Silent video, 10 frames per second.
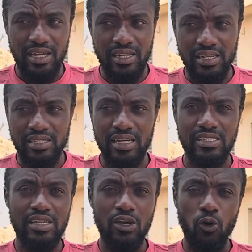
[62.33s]
and it
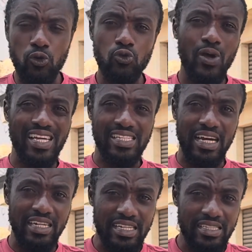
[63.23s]
has also
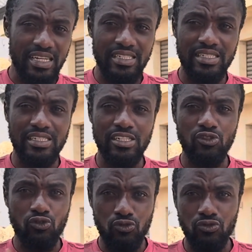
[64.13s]
escalated
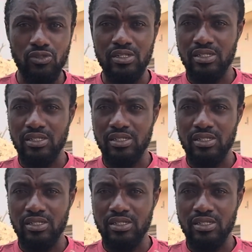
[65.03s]
into